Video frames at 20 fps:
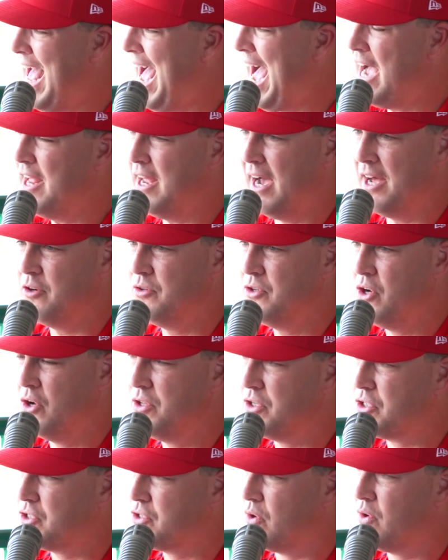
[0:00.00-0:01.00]
I don't know
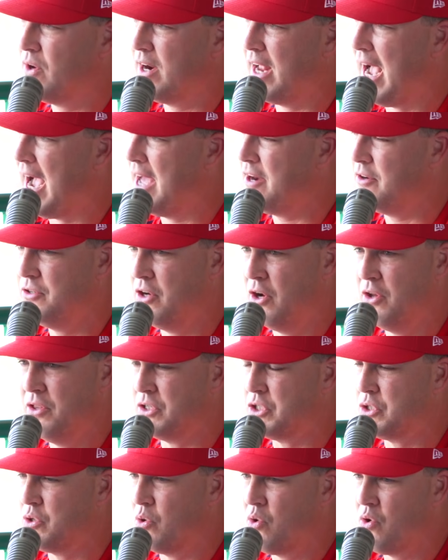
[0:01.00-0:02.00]
the story. I don't know the
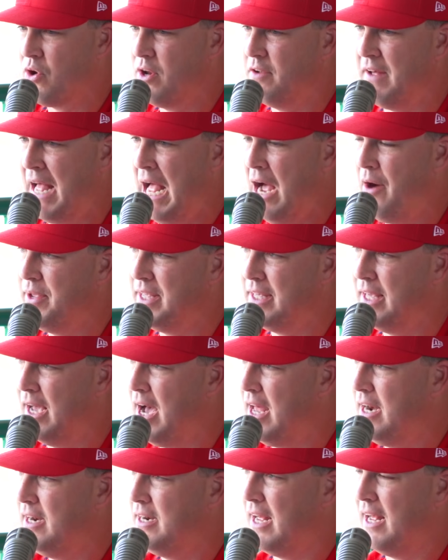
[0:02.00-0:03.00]
story of how he
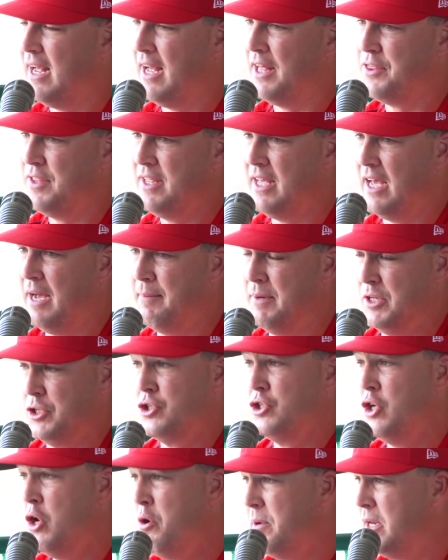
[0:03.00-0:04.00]
got it. I'm
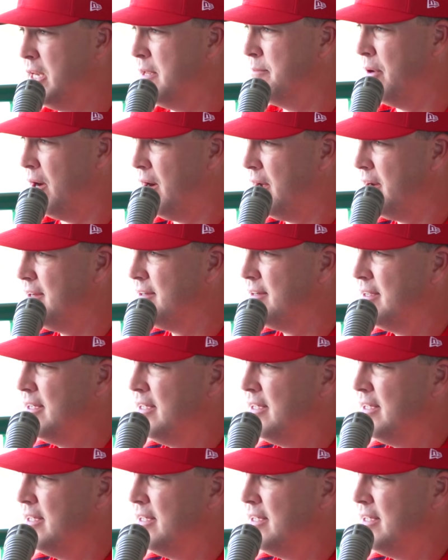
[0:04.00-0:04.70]
assuming he bought it.